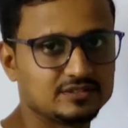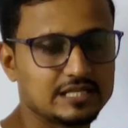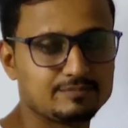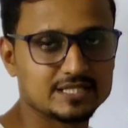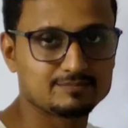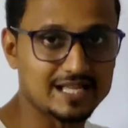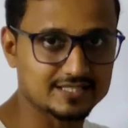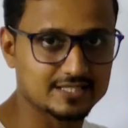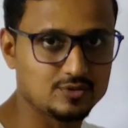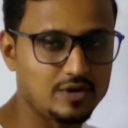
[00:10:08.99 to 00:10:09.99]
that means
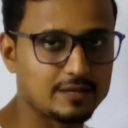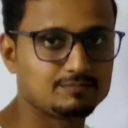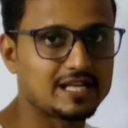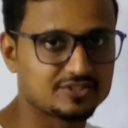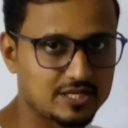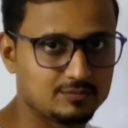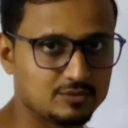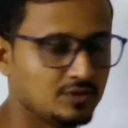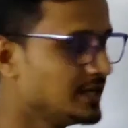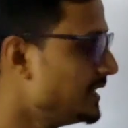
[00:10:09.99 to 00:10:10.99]
plus Q and plus
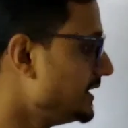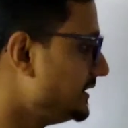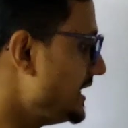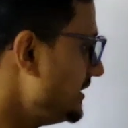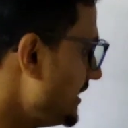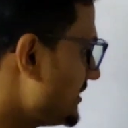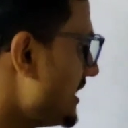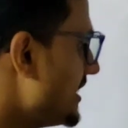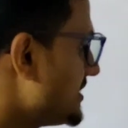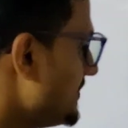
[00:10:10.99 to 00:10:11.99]
W, then the
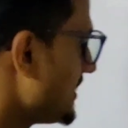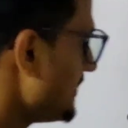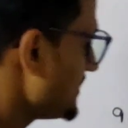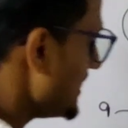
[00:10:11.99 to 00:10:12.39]
internal energy becomes